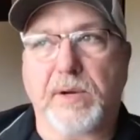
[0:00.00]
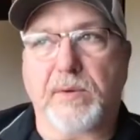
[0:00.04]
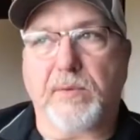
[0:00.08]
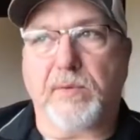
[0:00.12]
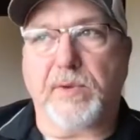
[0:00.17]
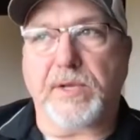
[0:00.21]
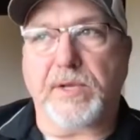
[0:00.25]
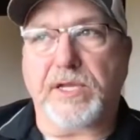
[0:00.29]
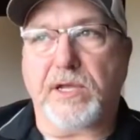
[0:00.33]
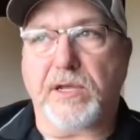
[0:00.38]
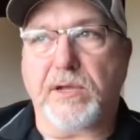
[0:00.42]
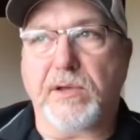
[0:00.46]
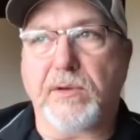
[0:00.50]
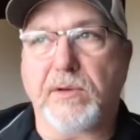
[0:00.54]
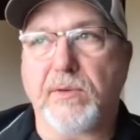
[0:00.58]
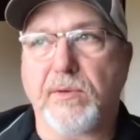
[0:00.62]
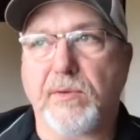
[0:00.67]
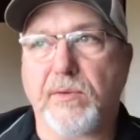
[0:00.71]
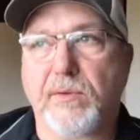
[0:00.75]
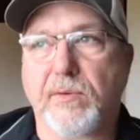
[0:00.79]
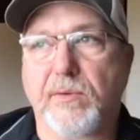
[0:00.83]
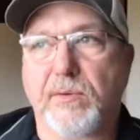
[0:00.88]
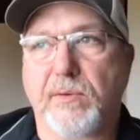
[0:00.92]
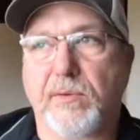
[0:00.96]
when
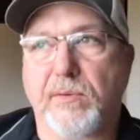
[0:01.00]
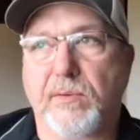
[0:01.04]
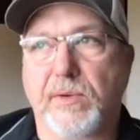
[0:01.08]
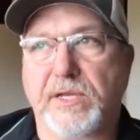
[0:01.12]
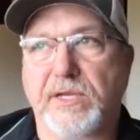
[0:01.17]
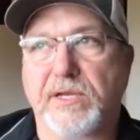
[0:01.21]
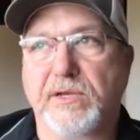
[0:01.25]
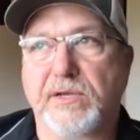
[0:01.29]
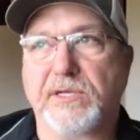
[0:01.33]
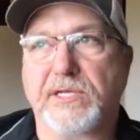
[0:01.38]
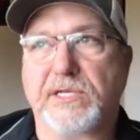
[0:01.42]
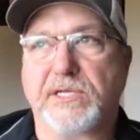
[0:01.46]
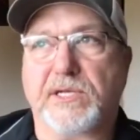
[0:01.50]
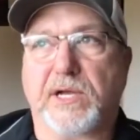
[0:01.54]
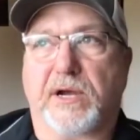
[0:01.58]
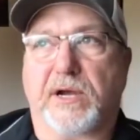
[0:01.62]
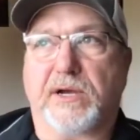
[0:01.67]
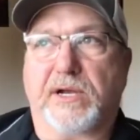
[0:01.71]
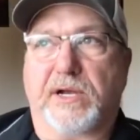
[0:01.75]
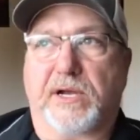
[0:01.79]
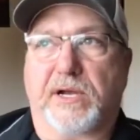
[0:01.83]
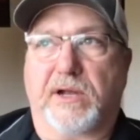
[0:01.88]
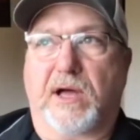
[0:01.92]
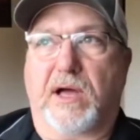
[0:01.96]
you
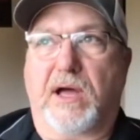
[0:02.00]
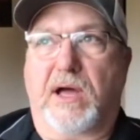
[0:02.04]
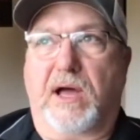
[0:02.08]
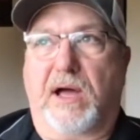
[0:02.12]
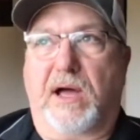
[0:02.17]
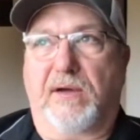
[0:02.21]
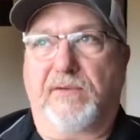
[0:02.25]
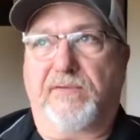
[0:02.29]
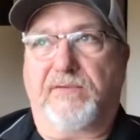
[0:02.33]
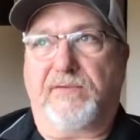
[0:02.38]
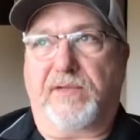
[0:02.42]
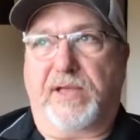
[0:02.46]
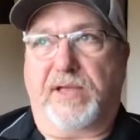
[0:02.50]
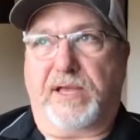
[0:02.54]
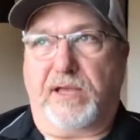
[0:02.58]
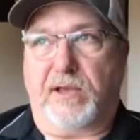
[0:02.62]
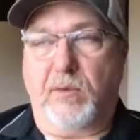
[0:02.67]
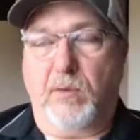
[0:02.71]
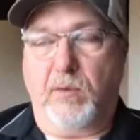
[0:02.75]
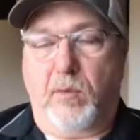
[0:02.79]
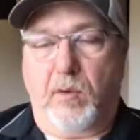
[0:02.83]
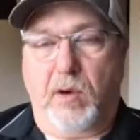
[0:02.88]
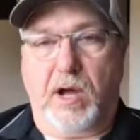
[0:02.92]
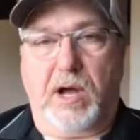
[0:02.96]
started off, like
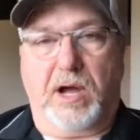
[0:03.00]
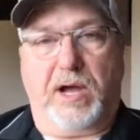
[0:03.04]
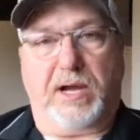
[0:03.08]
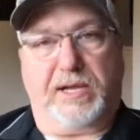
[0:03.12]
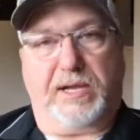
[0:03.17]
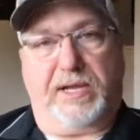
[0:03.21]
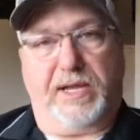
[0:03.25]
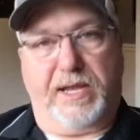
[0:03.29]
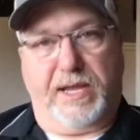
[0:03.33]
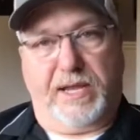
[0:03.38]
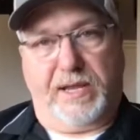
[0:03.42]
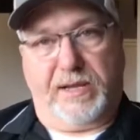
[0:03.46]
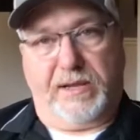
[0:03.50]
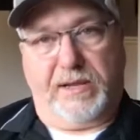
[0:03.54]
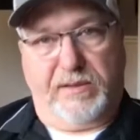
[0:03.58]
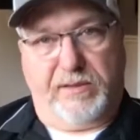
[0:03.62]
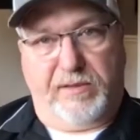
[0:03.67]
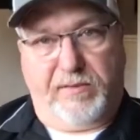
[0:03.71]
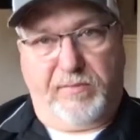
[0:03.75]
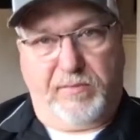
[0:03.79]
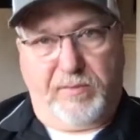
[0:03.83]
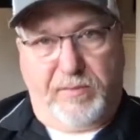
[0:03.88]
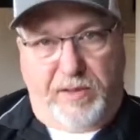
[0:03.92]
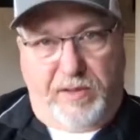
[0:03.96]
you walked into
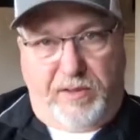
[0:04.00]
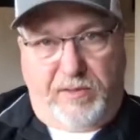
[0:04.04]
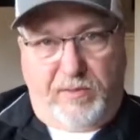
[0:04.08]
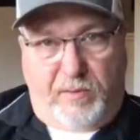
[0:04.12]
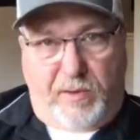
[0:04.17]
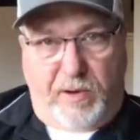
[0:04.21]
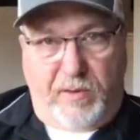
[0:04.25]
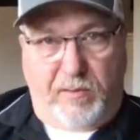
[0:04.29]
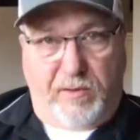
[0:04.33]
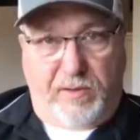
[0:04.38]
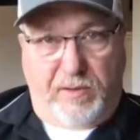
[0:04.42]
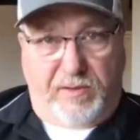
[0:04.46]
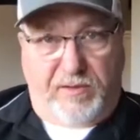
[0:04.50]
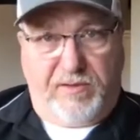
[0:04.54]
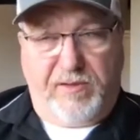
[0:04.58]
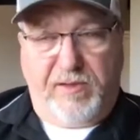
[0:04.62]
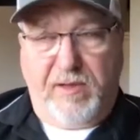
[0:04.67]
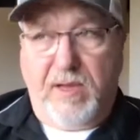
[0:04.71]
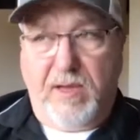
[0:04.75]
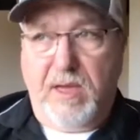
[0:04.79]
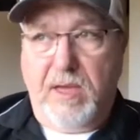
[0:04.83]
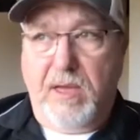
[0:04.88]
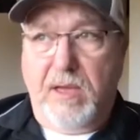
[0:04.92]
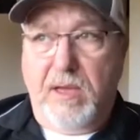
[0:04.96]
this place, what was
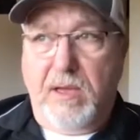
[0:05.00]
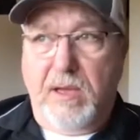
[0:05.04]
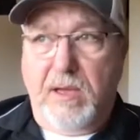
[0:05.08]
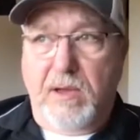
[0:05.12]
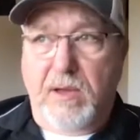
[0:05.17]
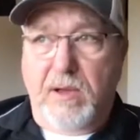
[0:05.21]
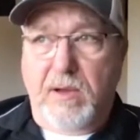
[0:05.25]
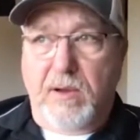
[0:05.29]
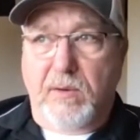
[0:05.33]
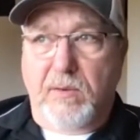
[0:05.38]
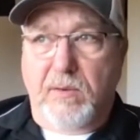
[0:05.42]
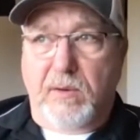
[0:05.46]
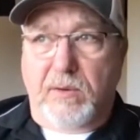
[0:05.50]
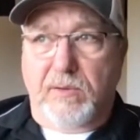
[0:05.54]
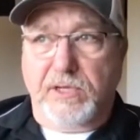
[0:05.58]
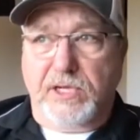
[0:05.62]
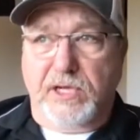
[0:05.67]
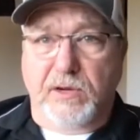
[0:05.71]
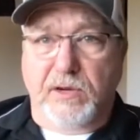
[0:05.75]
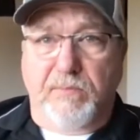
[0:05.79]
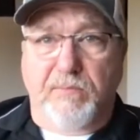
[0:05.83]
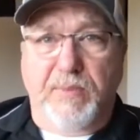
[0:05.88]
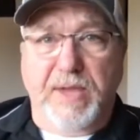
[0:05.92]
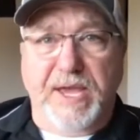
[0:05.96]

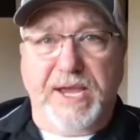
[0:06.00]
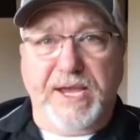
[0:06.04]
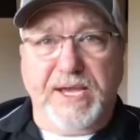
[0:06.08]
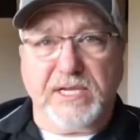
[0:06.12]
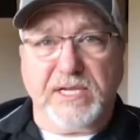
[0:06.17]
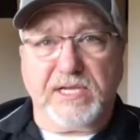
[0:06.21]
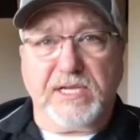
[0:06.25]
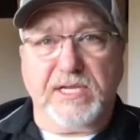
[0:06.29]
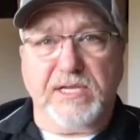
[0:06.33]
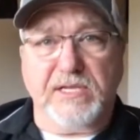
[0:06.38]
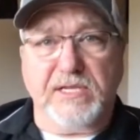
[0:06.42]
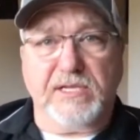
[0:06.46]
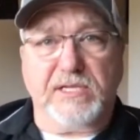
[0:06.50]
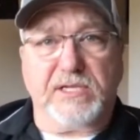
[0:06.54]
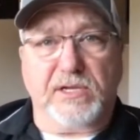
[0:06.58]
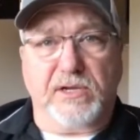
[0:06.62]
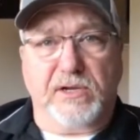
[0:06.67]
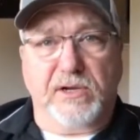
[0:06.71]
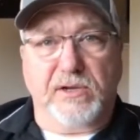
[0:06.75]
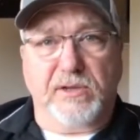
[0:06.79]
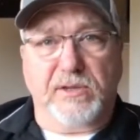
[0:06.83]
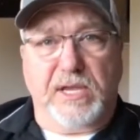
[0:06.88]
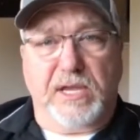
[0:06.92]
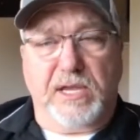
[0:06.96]
your biggest
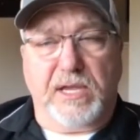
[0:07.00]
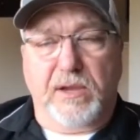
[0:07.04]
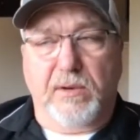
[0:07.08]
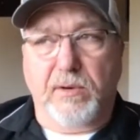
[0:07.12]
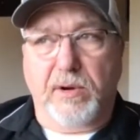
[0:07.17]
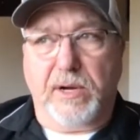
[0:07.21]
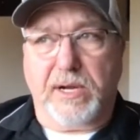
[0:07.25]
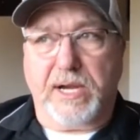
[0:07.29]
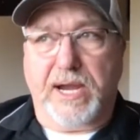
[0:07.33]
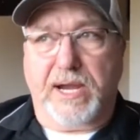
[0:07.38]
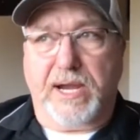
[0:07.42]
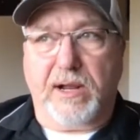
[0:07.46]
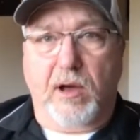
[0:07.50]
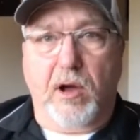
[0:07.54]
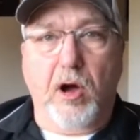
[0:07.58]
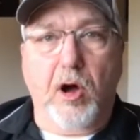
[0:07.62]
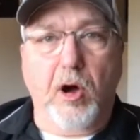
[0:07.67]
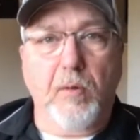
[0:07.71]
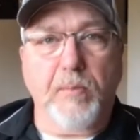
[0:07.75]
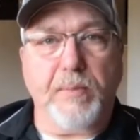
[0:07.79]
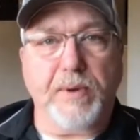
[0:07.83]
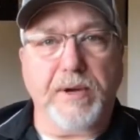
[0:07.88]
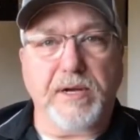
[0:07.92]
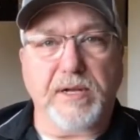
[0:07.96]
concern that you were kind of
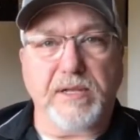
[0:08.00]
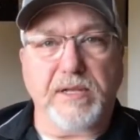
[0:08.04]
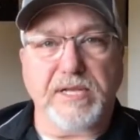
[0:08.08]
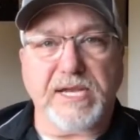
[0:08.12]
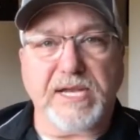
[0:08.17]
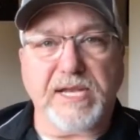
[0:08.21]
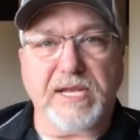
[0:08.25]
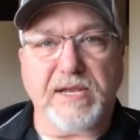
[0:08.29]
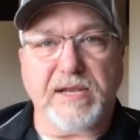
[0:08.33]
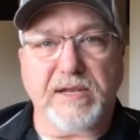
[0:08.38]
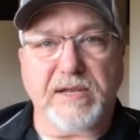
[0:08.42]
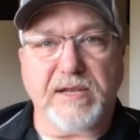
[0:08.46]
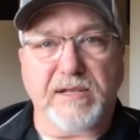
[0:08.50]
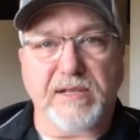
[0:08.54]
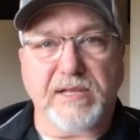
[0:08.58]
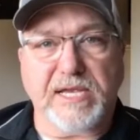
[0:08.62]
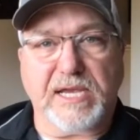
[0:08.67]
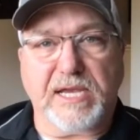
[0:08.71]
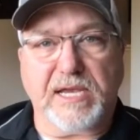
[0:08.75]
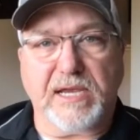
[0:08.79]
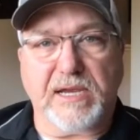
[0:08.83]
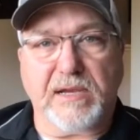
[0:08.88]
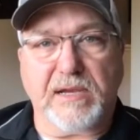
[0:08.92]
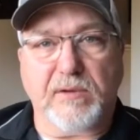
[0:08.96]
hoping leading to
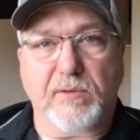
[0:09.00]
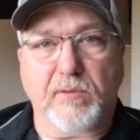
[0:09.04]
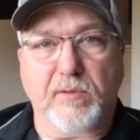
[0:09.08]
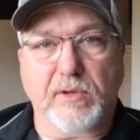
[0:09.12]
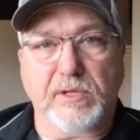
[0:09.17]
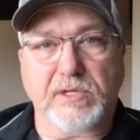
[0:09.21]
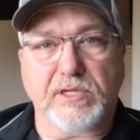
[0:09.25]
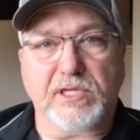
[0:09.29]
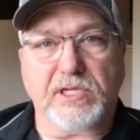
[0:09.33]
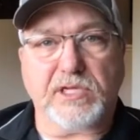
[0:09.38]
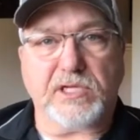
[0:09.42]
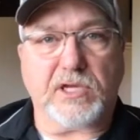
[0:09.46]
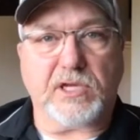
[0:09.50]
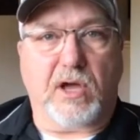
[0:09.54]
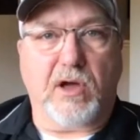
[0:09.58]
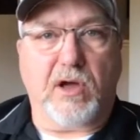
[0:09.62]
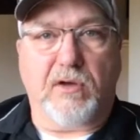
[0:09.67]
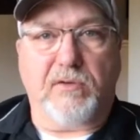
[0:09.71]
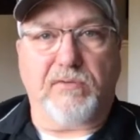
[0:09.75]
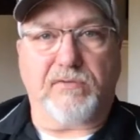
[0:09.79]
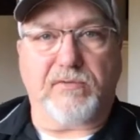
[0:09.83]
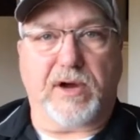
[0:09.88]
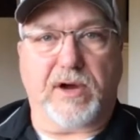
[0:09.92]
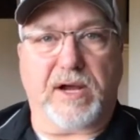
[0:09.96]
lean would
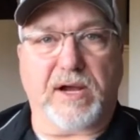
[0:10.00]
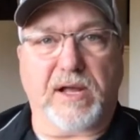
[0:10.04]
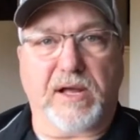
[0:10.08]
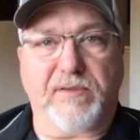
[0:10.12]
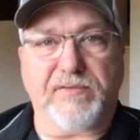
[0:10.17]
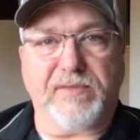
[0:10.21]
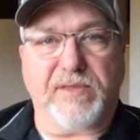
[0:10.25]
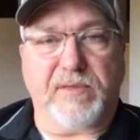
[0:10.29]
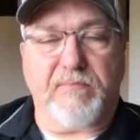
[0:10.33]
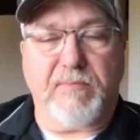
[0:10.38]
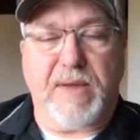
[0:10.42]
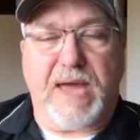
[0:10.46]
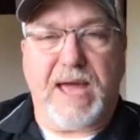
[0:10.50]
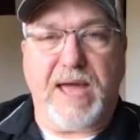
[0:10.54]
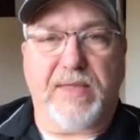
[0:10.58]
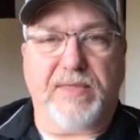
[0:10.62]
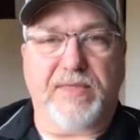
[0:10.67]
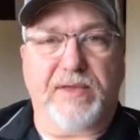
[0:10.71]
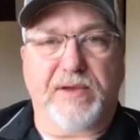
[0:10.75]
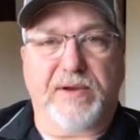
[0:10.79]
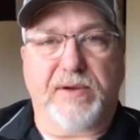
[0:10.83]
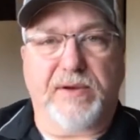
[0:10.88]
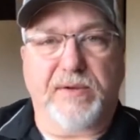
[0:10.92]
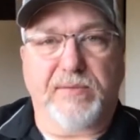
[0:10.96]
solve right off the bat
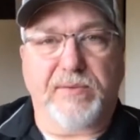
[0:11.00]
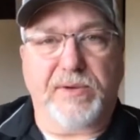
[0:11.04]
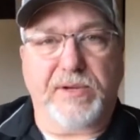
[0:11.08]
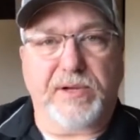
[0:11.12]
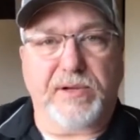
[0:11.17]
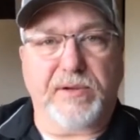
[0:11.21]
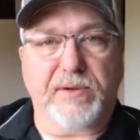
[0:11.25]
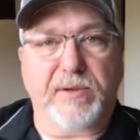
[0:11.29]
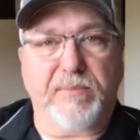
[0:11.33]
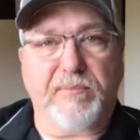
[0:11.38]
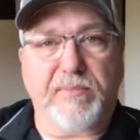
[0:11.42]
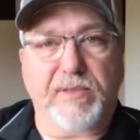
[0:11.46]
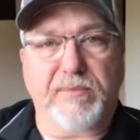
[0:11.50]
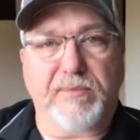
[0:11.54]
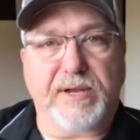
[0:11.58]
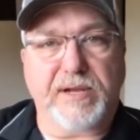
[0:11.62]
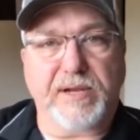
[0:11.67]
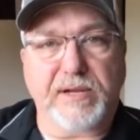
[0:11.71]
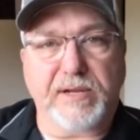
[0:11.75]
there when you implemented